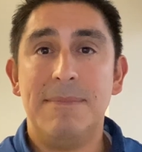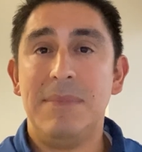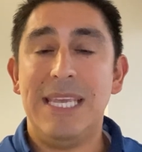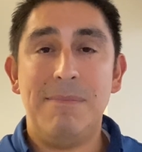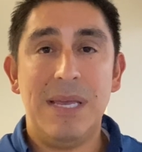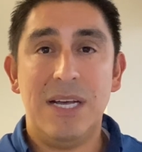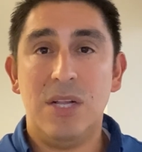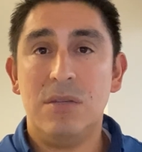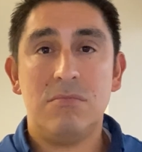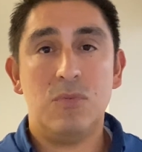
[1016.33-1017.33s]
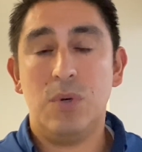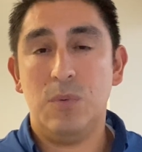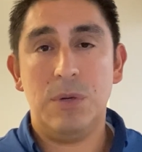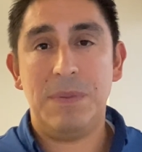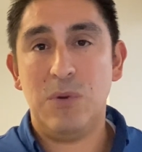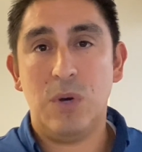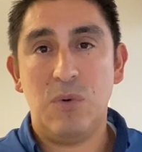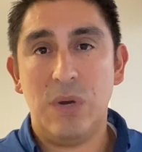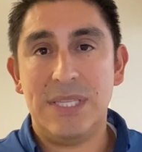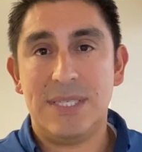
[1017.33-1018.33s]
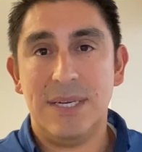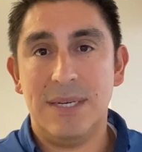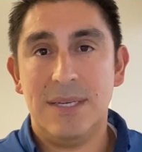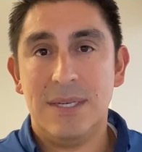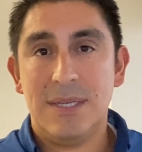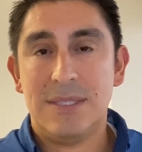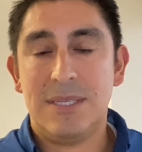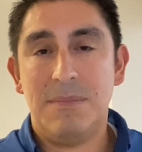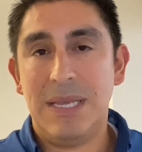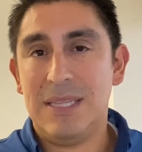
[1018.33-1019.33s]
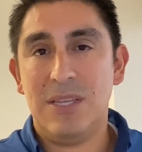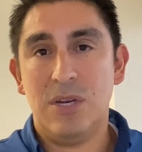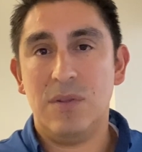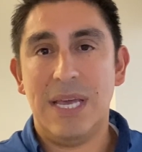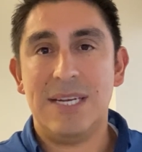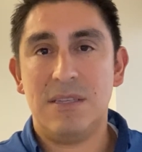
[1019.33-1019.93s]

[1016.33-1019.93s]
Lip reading: Email would be one way to make that is